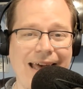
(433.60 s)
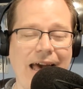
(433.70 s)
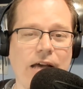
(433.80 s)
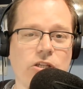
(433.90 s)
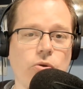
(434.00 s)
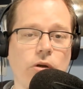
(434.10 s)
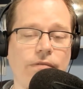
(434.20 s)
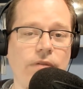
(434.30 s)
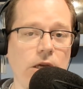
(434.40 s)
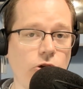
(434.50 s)
as sort
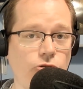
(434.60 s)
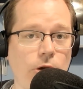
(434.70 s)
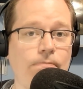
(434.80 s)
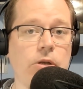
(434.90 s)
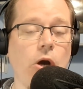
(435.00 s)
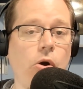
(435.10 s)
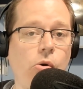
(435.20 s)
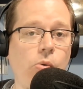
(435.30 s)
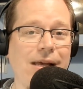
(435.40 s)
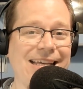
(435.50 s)
of the
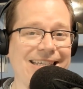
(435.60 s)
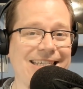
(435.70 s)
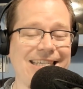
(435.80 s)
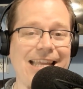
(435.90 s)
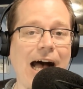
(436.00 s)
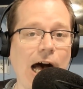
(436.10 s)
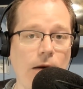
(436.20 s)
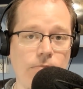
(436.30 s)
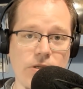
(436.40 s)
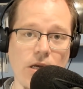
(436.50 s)
crypto
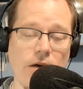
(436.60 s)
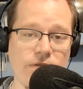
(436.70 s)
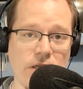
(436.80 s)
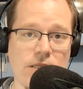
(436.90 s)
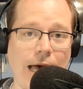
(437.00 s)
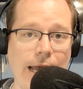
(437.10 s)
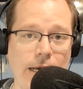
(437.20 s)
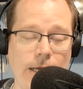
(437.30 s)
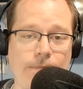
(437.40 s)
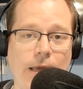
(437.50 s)
snobs of
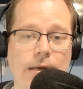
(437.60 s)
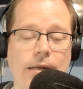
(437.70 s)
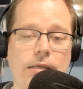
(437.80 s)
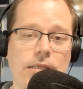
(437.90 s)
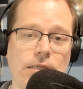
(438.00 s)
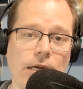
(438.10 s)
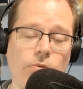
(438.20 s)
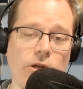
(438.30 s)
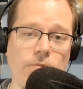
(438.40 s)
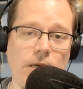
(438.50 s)
society. And stick
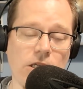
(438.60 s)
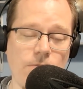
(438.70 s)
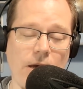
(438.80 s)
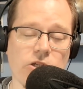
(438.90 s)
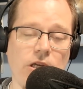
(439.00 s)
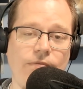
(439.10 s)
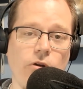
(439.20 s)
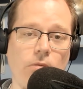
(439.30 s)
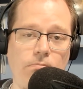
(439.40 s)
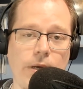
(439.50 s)
with me, especially if
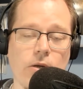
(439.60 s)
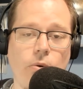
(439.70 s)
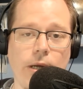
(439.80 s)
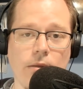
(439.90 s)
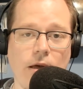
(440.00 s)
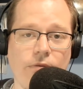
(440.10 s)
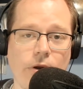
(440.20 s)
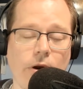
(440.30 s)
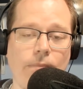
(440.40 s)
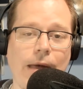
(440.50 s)
you're a Bitcoin lover
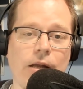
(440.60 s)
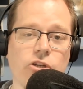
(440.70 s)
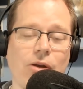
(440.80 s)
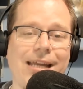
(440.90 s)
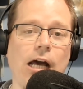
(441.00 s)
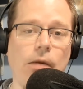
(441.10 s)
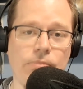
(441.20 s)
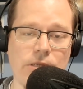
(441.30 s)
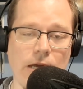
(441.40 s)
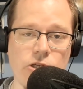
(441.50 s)
here. I'm not trying to
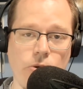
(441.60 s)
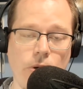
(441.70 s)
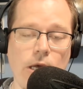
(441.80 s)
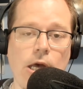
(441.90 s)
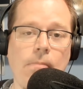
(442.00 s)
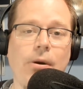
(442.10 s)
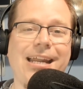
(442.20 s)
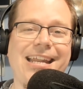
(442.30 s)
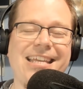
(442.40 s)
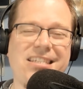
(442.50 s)
upset you, but
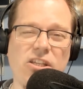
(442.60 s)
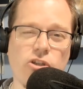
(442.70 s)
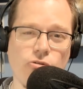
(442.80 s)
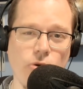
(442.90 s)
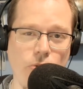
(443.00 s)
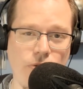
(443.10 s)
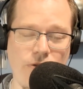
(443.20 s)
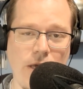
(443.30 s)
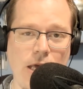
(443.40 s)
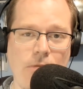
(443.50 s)
it is the truth.
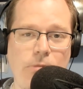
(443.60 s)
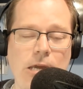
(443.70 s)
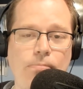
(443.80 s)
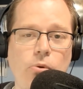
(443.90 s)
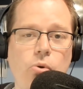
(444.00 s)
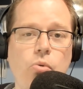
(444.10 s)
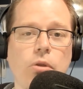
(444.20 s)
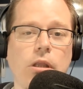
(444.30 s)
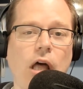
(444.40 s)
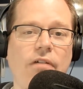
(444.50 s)
People who
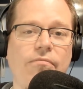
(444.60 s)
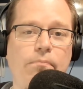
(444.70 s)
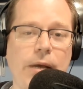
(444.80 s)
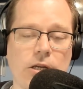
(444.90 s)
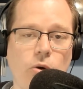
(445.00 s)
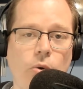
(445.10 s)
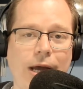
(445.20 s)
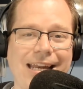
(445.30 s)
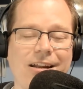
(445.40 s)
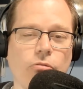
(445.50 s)
love
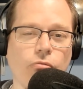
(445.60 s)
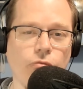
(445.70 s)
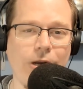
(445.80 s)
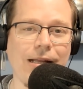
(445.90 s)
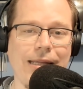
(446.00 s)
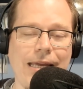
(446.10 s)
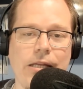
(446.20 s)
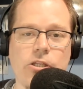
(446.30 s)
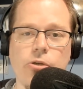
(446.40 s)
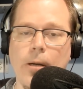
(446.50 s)
Bitcoin and are really
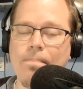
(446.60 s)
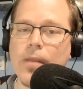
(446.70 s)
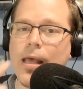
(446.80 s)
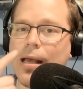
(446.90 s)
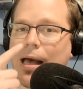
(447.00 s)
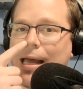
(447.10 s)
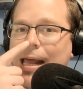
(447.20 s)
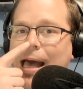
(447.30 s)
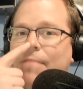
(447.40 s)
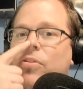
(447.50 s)
into it kind of
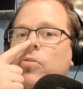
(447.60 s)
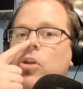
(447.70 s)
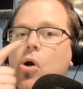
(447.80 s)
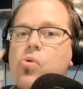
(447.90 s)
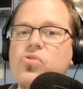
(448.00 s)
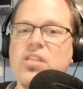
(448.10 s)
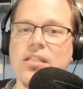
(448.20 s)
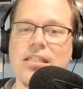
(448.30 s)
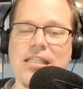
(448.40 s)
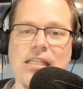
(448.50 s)
have their
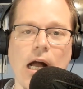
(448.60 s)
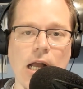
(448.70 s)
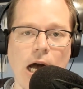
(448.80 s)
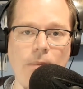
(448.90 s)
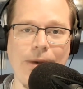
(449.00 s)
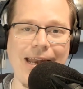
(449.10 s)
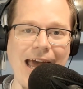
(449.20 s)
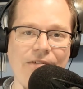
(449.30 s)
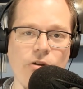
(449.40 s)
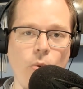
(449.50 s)
noses stuck up at
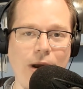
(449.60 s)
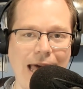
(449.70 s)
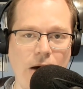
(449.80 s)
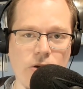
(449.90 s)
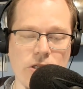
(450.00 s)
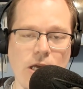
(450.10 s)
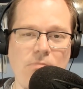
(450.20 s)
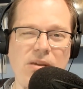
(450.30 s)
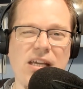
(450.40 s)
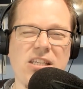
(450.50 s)
everyone else
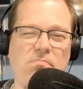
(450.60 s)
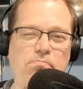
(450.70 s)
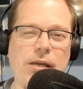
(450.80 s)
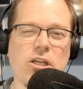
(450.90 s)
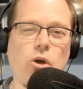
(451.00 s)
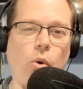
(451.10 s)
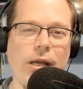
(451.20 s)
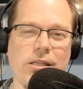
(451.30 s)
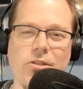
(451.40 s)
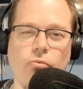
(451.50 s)
because
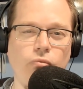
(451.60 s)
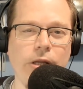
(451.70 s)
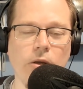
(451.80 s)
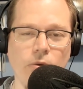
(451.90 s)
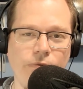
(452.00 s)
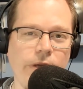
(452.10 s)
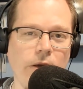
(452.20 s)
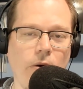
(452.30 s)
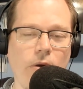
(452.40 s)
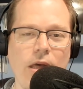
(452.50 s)
Bitcoin's the real
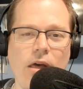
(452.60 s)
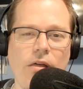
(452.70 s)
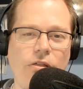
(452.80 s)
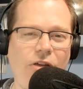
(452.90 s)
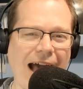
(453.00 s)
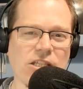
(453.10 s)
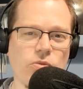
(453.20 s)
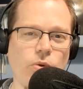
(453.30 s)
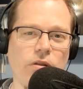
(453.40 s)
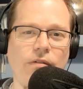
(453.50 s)
deal. That. That's
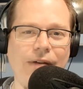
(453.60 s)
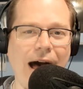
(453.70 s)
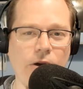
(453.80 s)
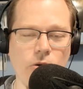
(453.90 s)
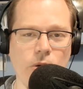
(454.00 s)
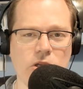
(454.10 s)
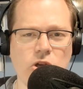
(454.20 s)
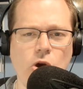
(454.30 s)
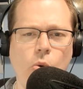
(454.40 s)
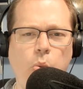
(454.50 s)
where the value is.
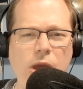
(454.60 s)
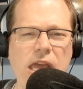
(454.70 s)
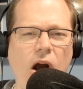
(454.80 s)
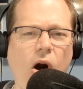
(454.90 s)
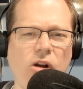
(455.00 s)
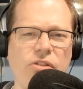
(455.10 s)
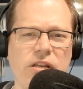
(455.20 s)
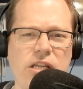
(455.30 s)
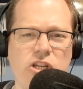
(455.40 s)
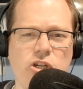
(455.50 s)
We are the
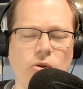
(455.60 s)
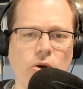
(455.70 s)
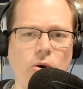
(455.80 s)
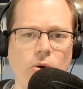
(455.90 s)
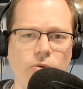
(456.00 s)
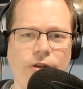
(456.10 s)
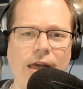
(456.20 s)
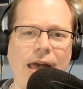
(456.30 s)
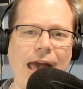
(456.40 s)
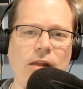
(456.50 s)
digital gold
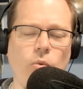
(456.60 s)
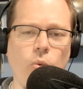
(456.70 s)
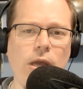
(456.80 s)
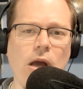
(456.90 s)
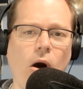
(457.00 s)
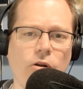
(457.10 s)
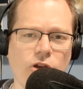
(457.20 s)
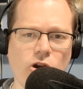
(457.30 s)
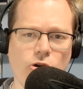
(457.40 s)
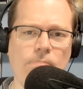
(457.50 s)
and we are the
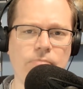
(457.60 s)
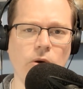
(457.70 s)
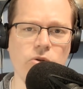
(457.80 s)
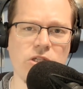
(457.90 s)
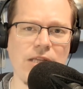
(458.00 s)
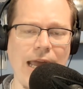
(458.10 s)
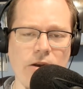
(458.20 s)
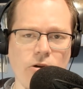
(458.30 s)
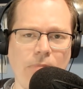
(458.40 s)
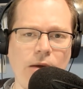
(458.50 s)
crypto
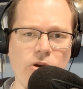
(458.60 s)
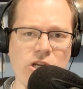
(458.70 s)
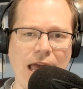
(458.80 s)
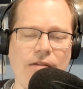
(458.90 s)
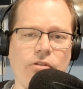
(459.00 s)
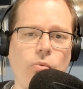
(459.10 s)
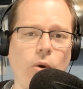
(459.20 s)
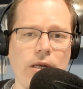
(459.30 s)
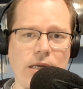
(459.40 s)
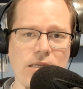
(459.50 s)
standard by which
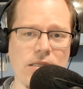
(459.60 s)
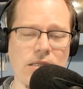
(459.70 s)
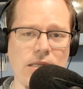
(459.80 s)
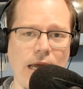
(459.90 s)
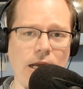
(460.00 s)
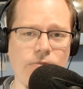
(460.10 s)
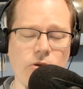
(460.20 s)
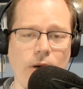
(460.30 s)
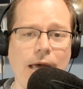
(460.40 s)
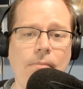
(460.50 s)
everyone needs to stand up
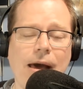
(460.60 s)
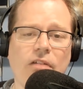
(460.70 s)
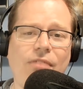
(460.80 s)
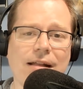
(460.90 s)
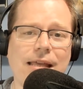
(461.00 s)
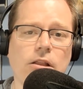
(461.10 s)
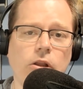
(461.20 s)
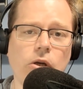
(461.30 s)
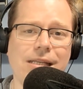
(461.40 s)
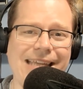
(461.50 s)
to it. Matter of fact, they
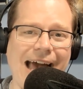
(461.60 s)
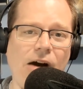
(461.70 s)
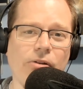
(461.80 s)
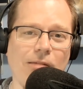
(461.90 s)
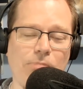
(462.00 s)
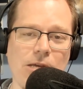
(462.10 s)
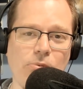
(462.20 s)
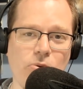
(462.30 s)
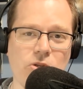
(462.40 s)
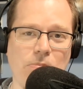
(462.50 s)
look down on
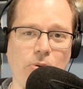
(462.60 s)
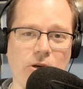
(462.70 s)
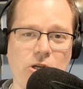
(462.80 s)
people who support